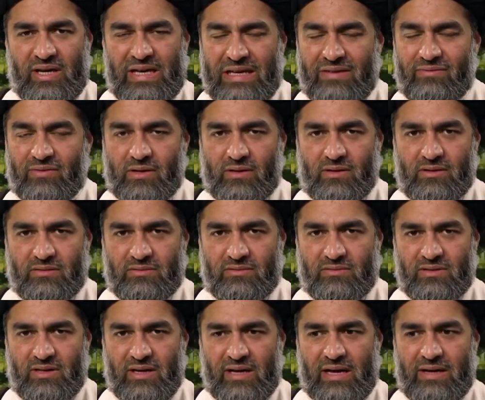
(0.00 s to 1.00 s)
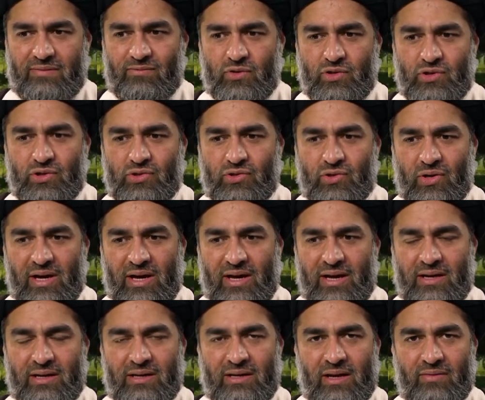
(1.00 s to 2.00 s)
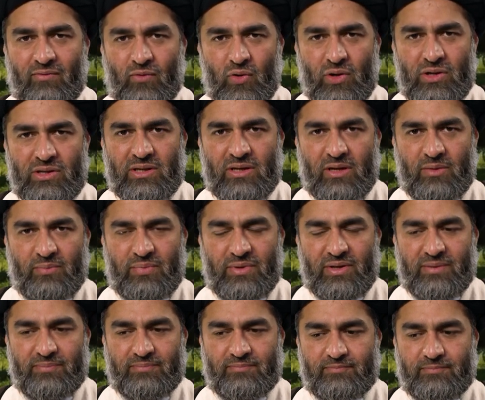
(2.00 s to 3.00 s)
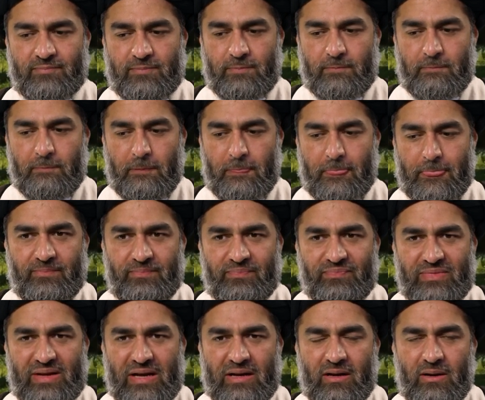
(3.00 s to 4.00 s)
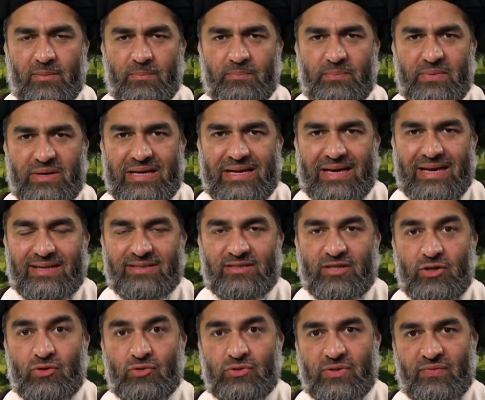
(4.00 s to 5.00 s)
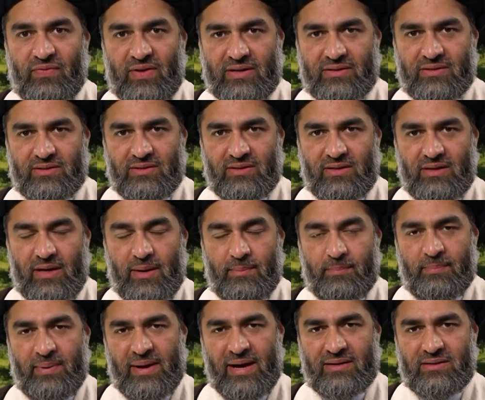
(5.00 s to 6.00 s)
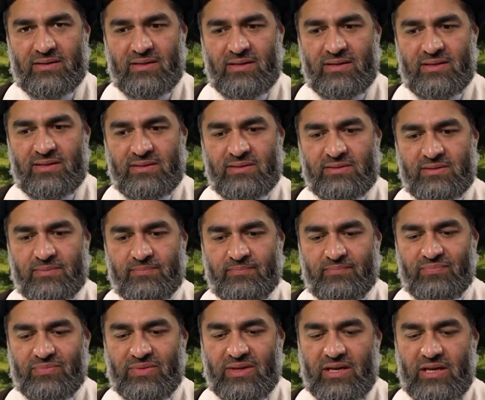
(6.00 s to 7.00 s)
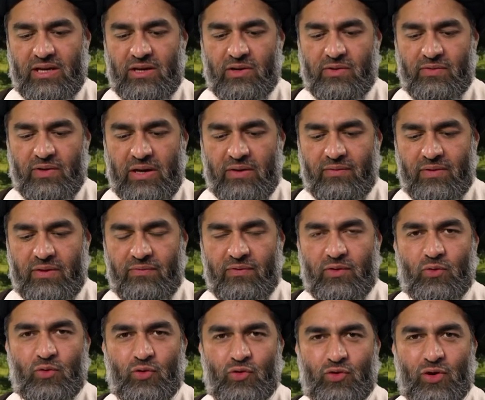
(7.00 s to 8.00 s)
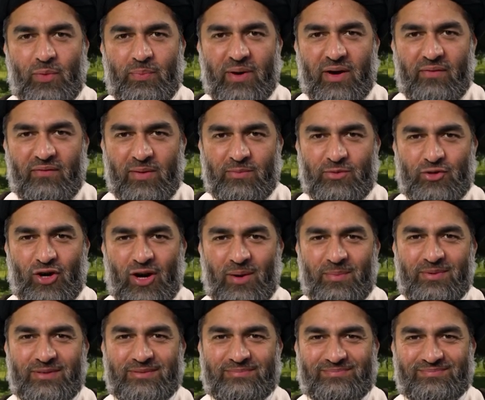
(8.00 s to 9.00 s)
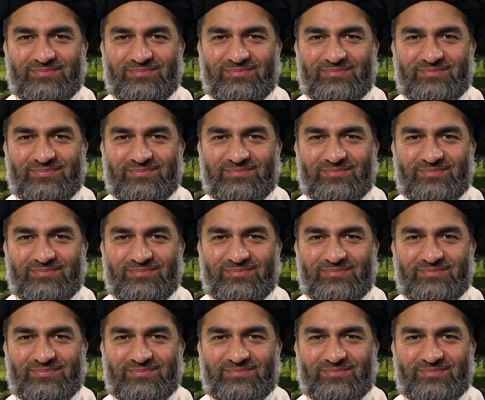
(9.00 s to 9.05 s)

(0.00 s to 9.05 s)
evil, and we should try and avoid the company. A company has huge effect. Impact is, even if you go to a perfume shop